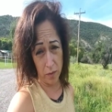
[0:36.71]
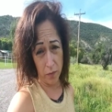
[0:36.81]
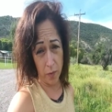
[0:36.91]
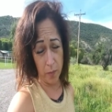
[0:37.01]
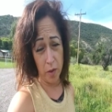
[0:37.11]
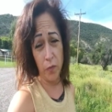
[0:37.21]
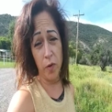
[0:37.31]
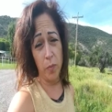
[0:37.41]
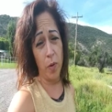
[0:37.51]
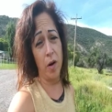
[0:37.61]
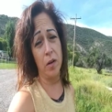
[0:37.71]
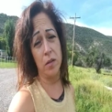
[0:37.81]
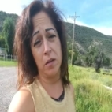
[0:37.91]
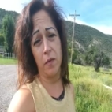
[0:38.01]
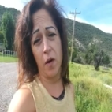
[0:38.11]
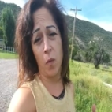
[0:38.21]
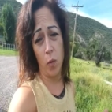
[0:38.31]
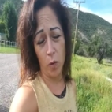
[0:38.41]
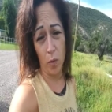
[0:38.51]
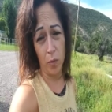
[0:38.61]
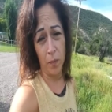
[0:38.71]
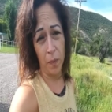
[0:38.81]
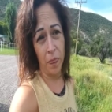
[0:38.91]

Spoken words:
from different parts of our world